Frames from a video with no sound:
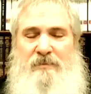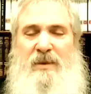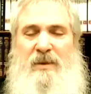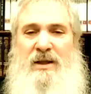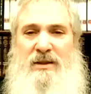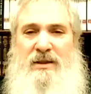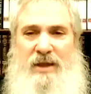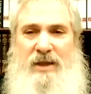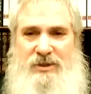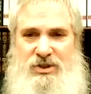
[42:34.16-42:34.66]

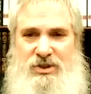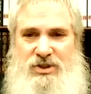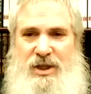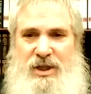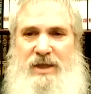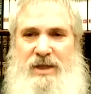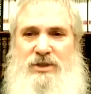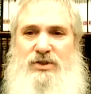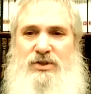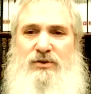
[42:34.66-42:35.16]
Let's
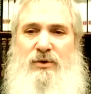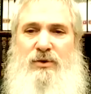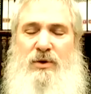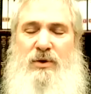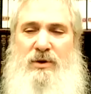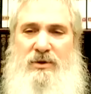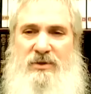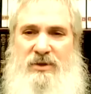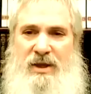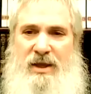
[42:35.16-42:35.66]
stand
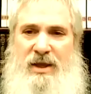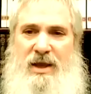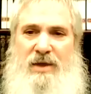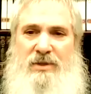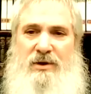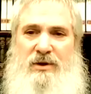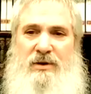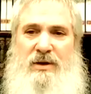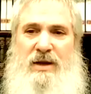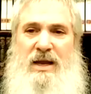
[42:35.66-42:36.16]
strong
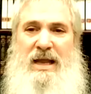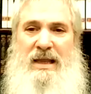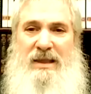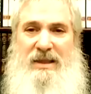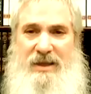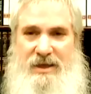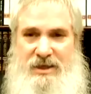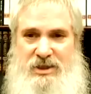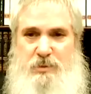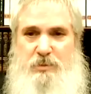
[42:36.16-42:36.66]
together.
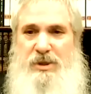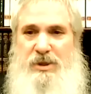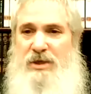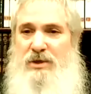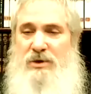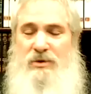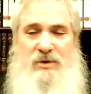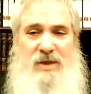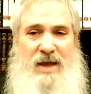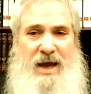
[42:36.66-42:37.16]
Let us be
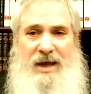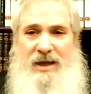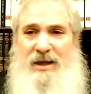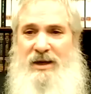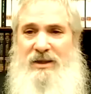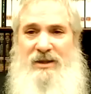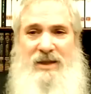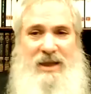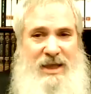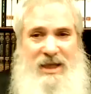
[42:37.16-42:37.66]

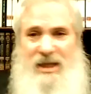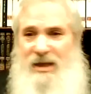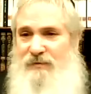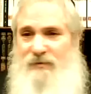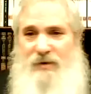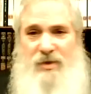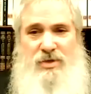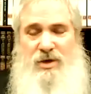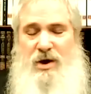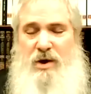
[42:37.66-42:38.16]
united,
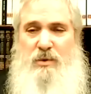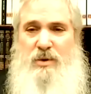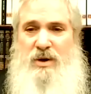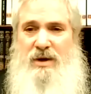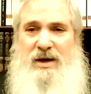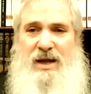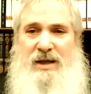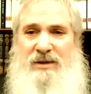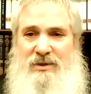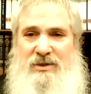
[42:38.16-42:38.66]
even though we're
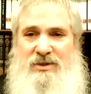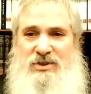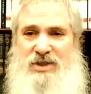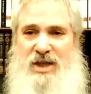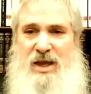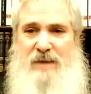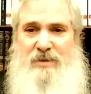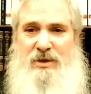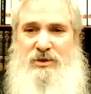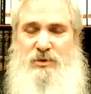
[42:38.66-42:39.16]
not the
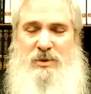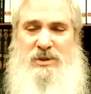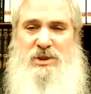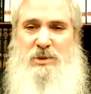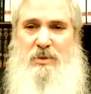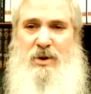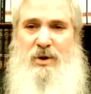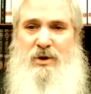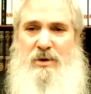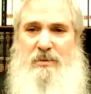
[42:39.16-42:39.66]
same, as we
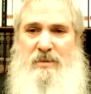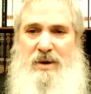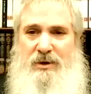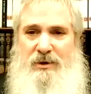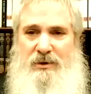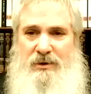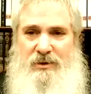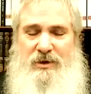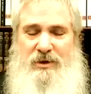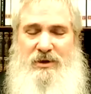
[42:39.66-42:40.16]
spoke about
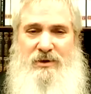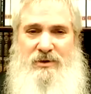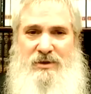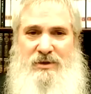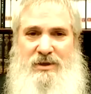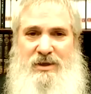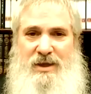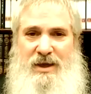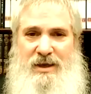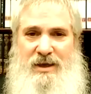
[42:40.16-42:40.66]
earlier
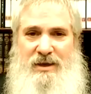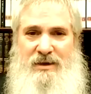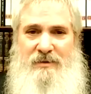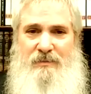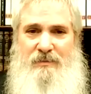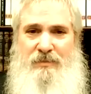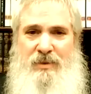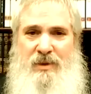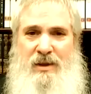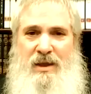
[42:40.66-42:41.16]
today.
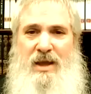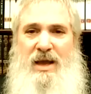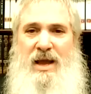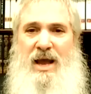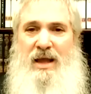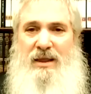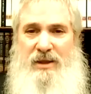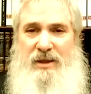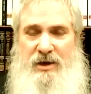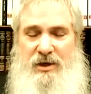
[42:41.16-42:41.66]

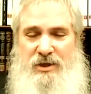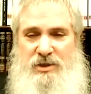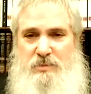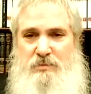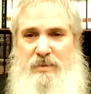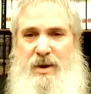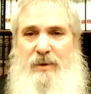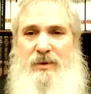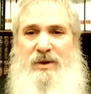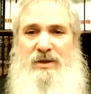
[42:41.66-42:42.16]
And let us
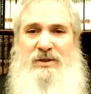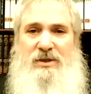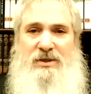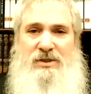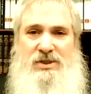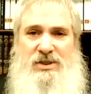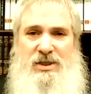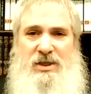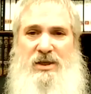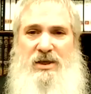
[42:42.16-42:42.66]
merit to
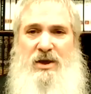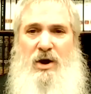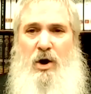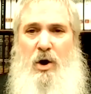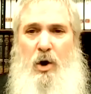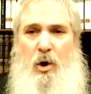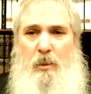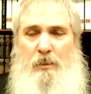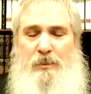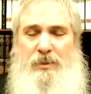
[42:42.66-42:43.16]
see
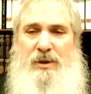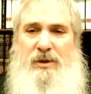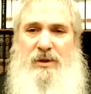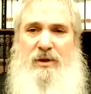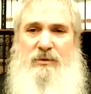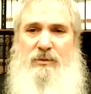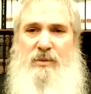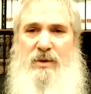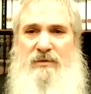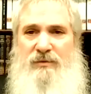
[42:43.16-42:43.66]
open
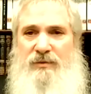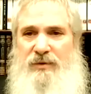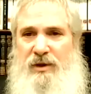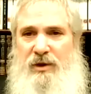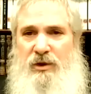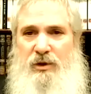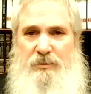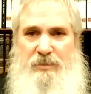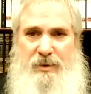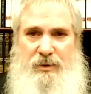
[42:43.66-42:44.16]
and
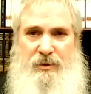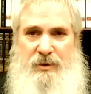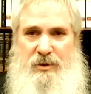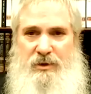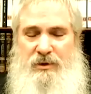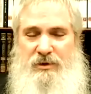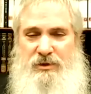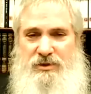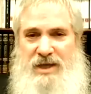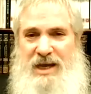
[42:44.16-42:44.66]
revealed
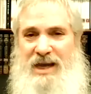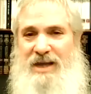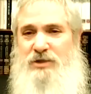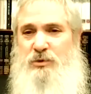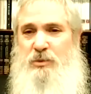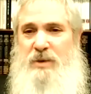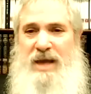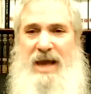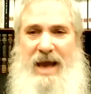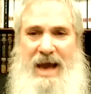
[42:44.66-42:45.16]
miracles, as
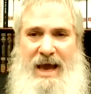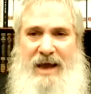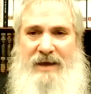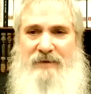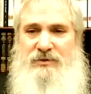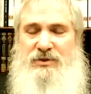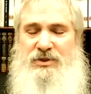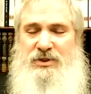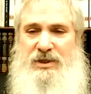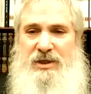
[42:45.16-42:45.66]
we have
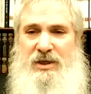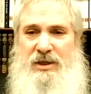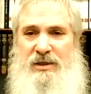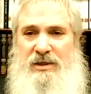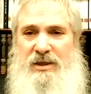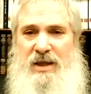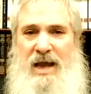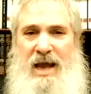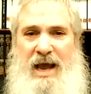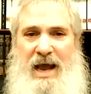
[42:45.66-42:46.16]
seen,
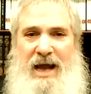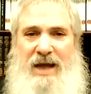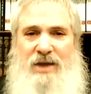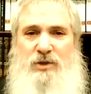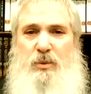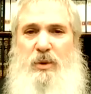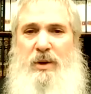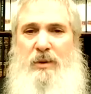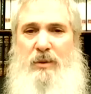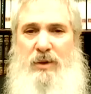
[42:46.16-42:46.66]
as
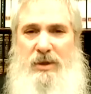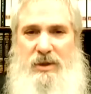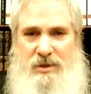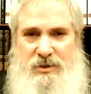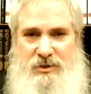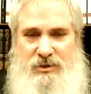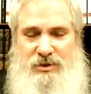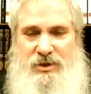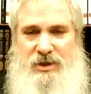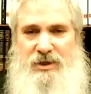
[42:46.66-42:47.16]
we will
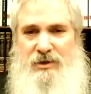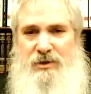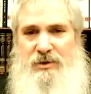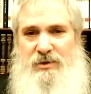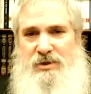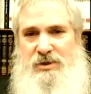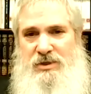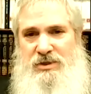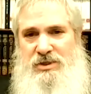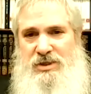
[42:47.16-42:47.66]
continue
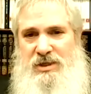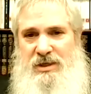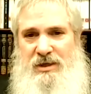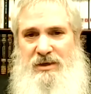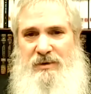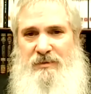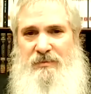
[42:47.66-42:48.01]
to see.